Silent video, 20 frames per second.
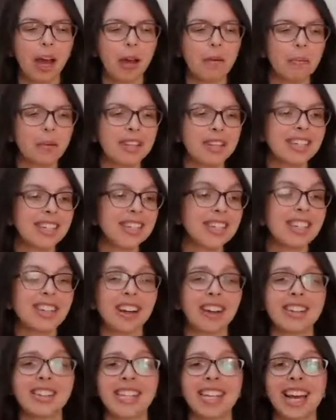But it's just a
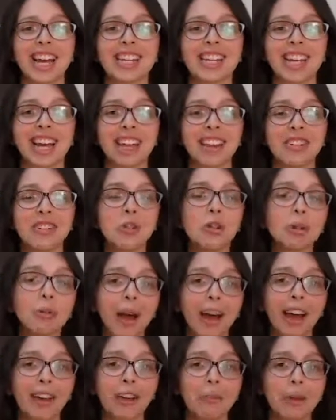chance to get together, talk about
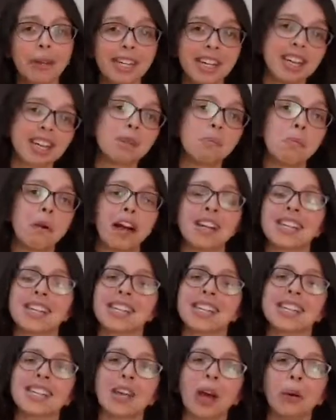how your meditation practice
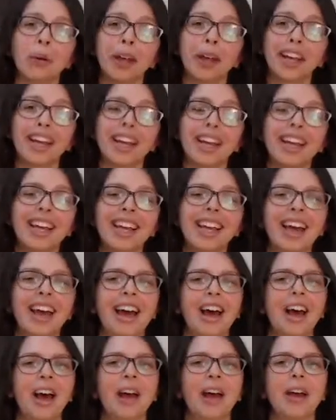is going.
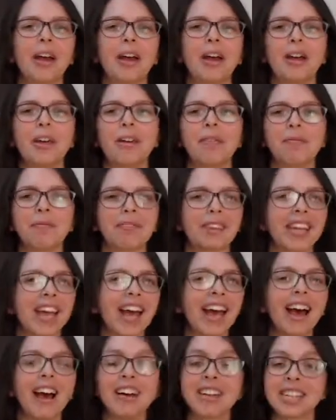
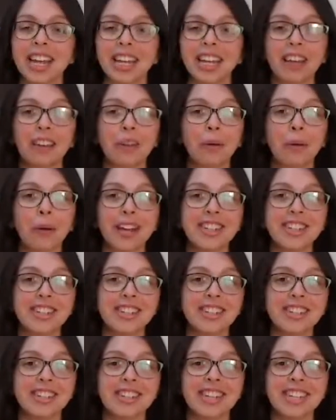Ask any other
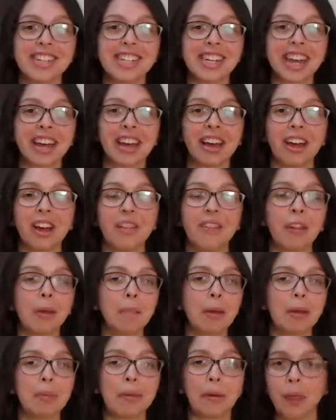questions of other
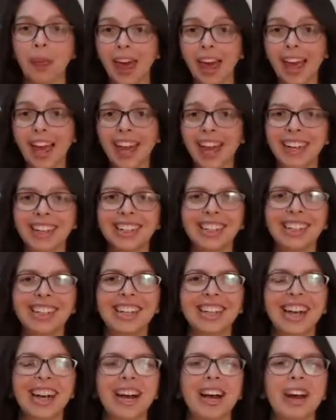people there.
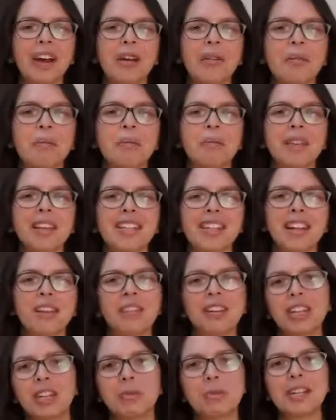There's a lovely
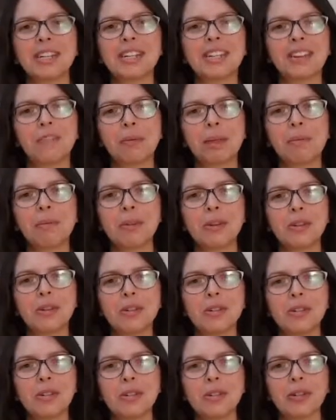community of people who
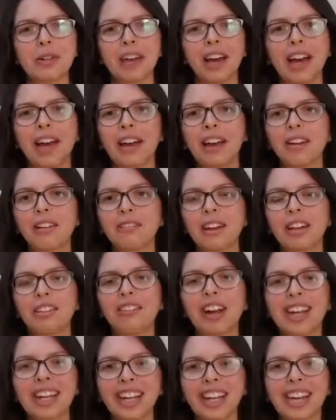do it very
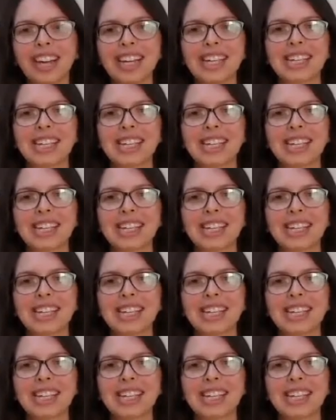regularly.